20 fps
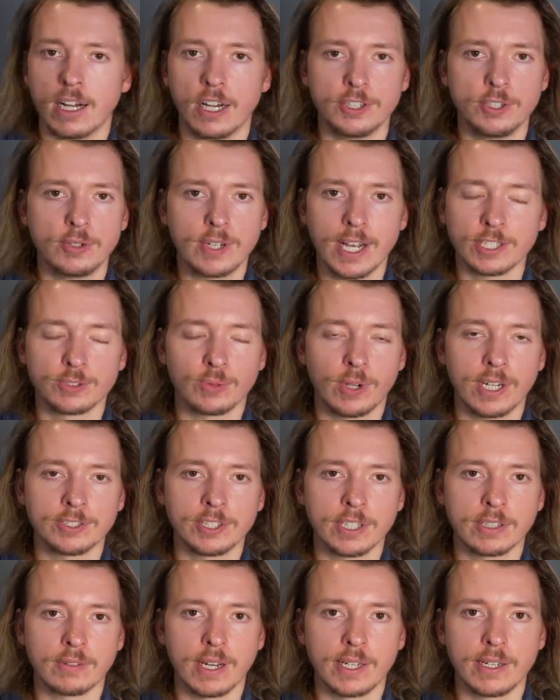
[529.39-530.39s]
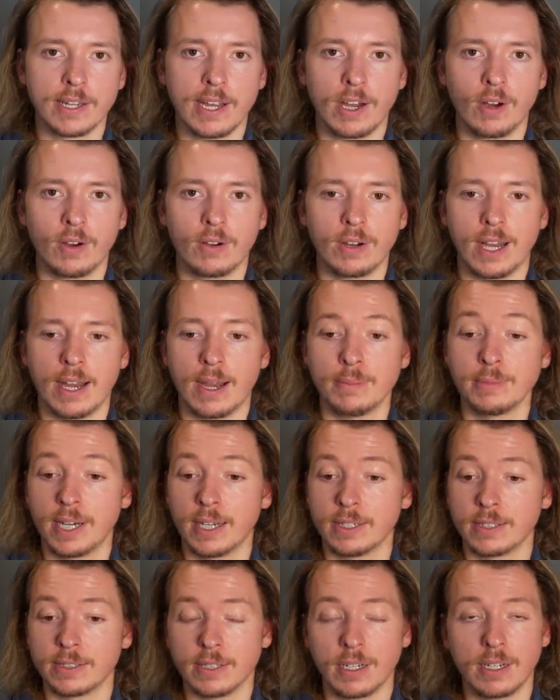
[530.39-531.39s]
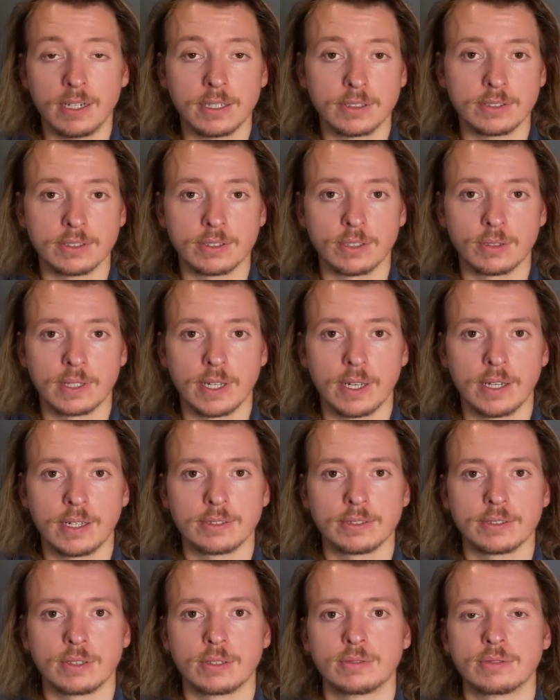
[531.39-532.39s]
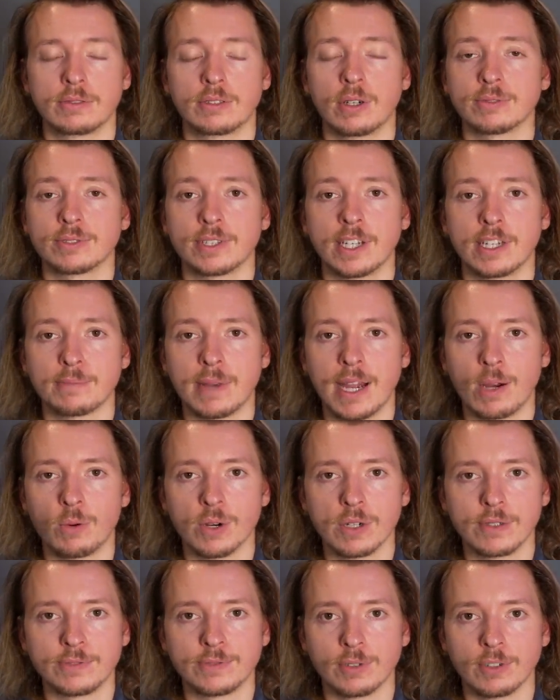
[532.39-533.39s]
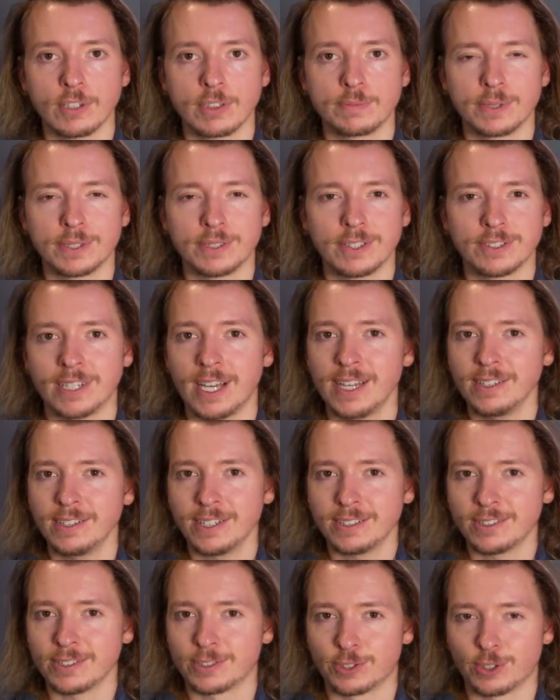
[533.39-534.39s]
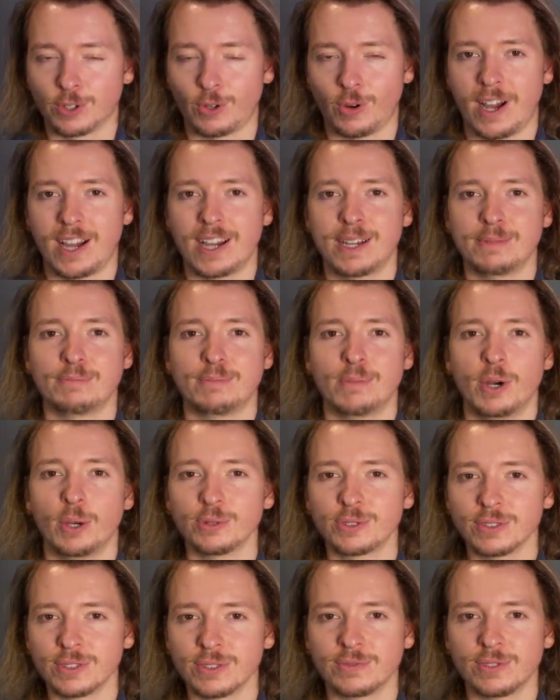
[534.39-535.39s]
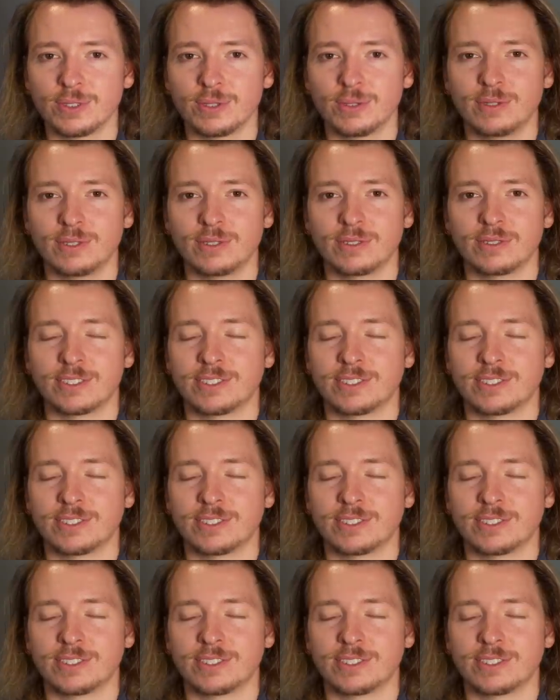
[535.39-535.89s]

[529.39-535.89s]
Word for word: Are you guys watching right now? I'm not a doctor, okay? So don't take my word for it, but does that not describe most of you?